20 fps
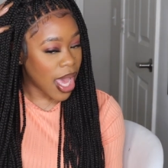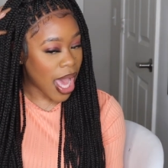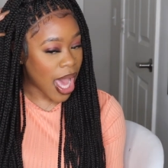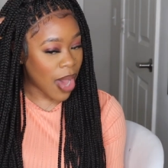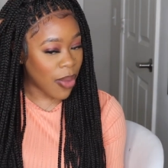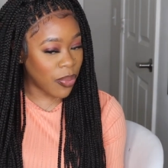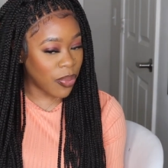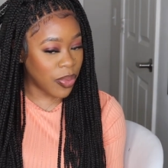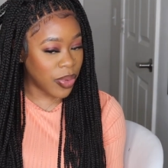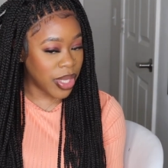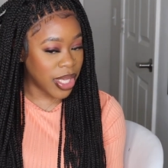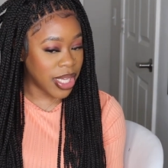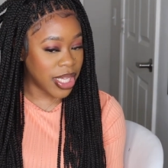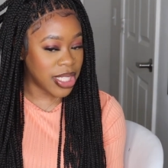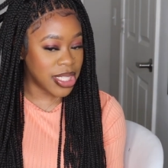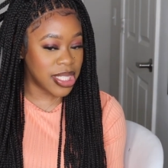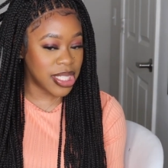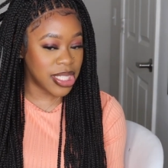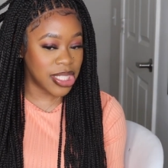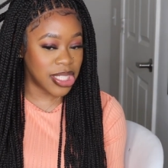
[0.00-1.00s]
I
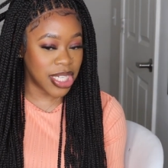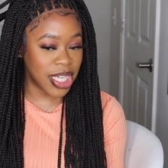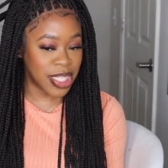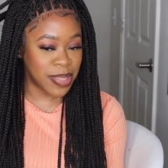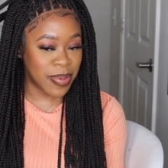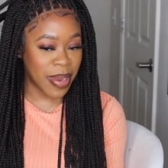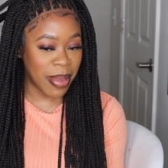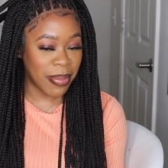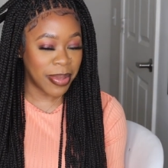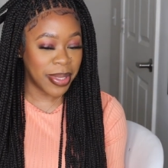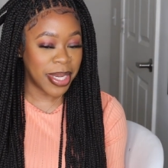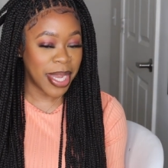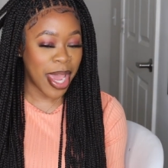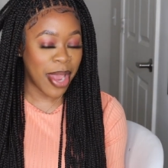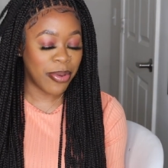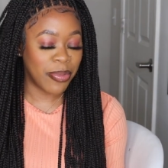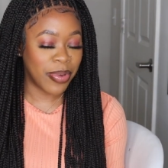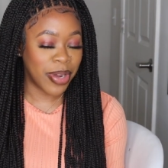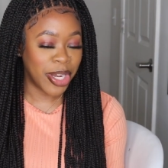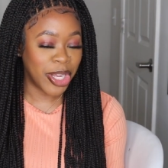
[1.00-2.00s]
would suggest probably
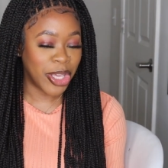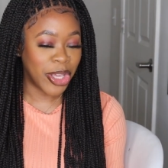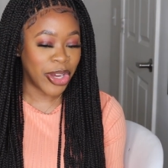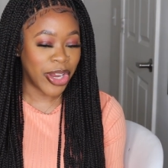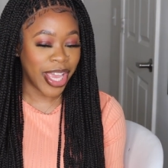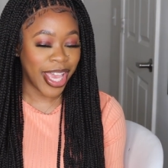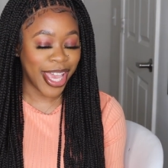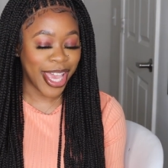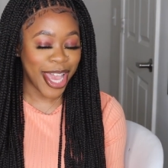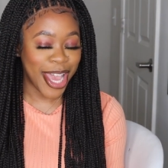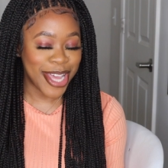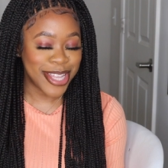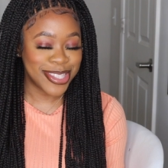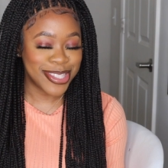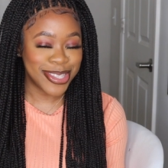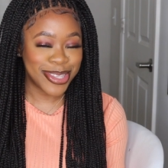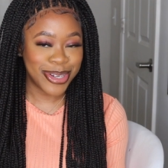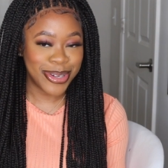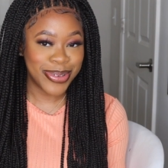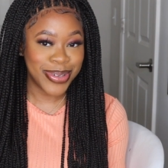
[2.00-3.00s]
not running your
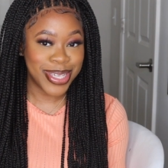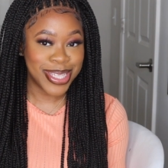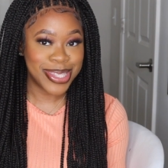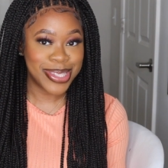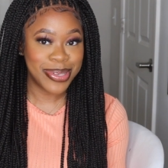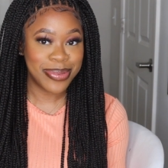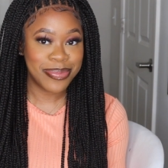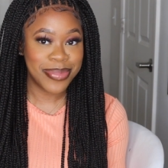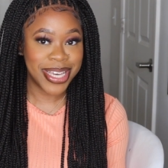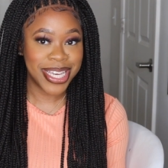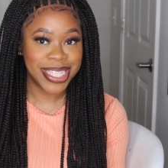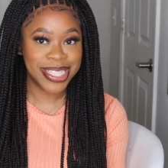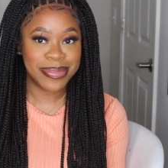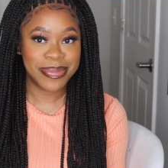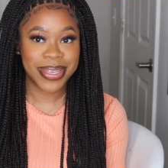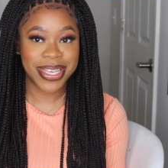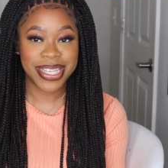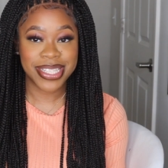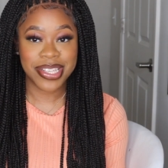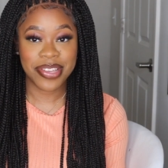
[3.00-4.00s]
hands through it too much
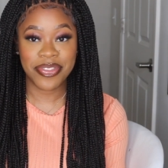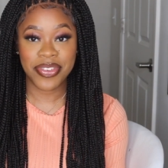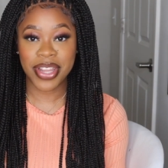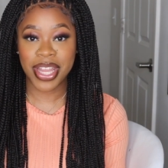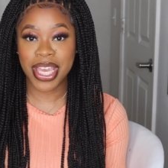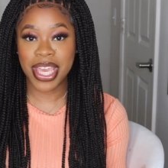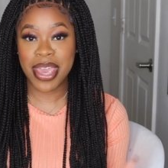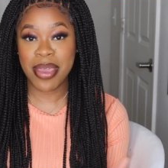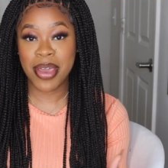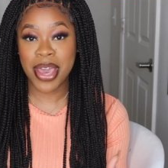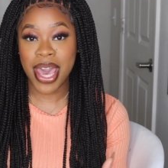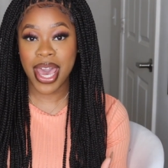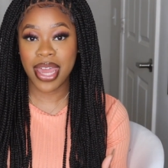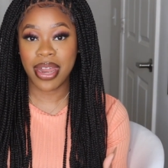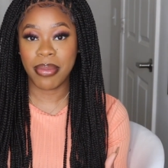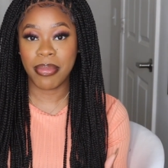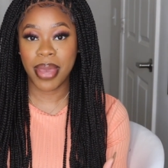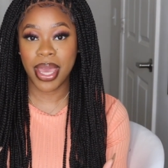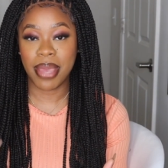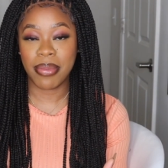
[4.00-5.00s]
because I feel like it kind
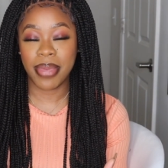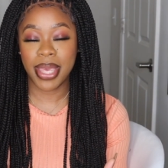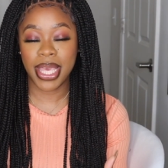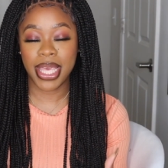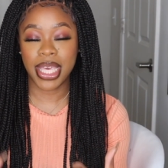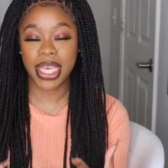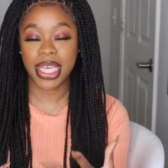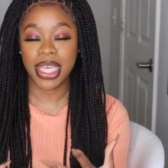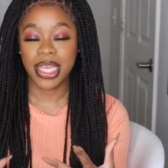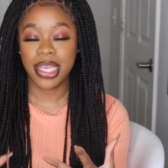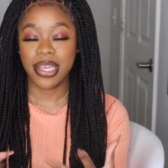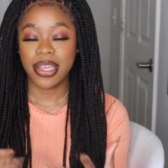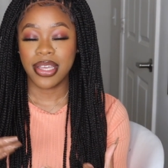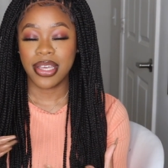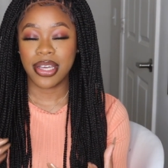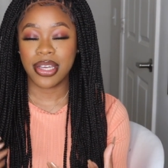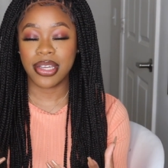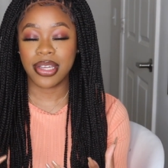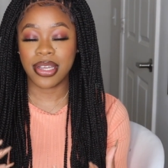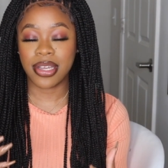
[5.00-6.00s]
of might make it
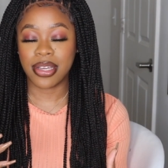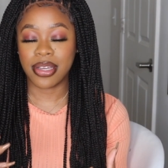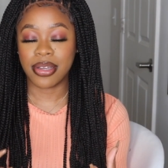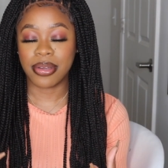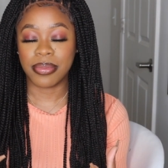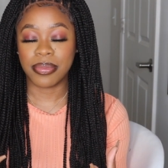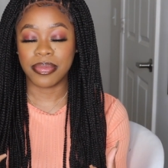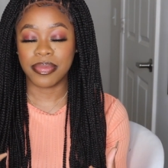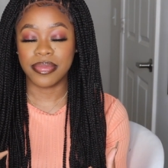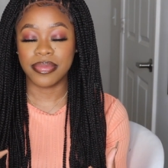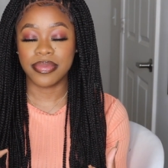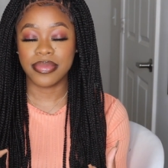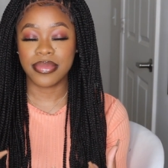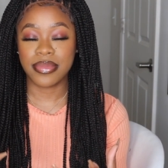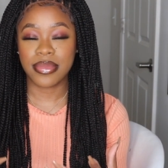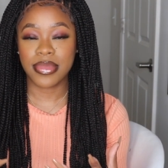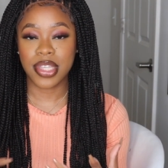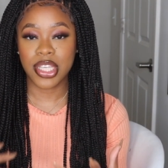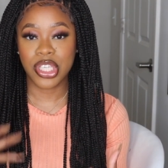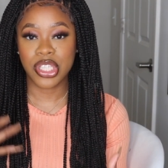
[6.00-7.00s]
um,
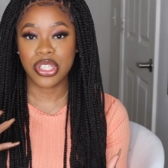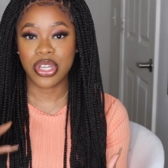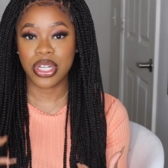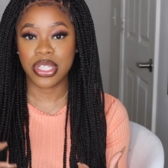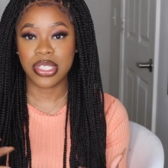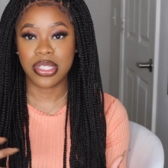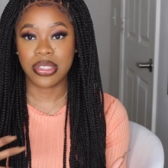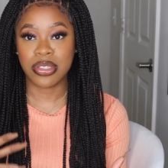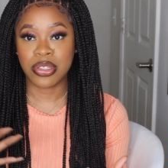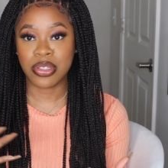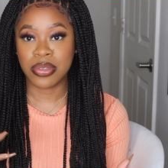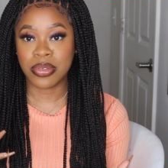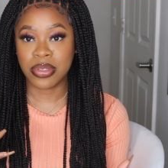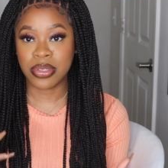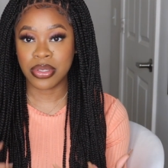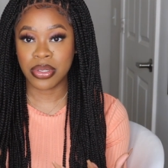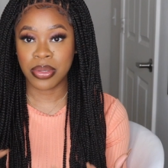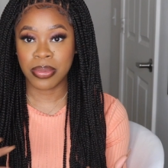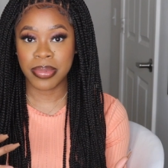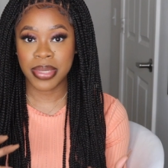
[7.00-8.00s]
starts to look a
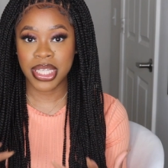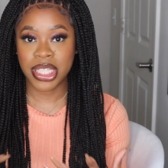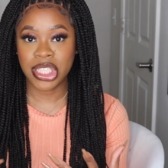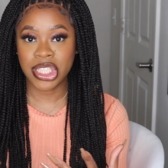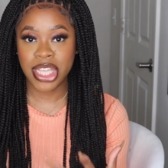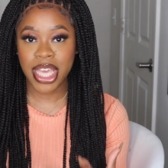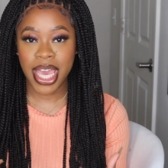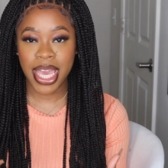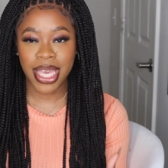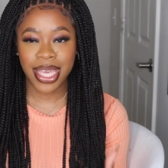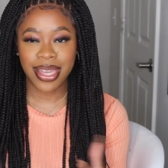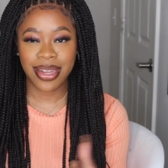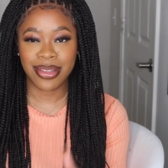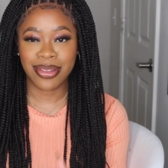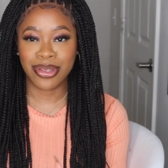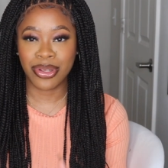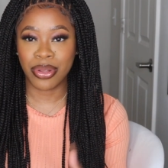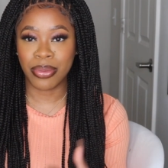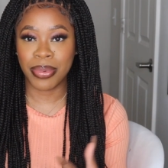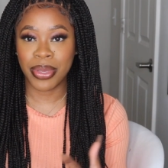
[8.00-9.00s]
little bit jagged, a
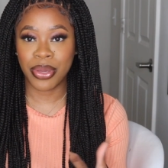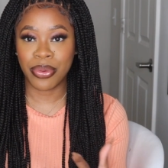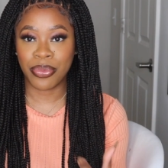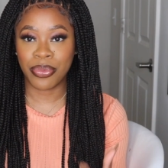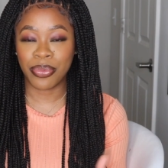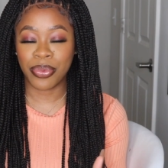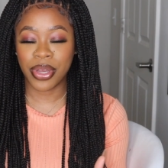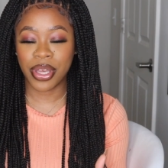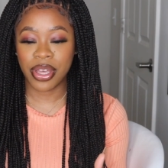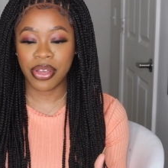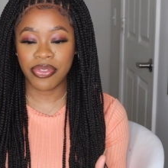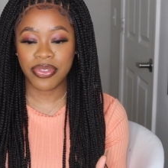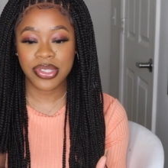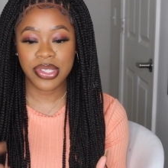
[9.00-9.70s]
little bit rough.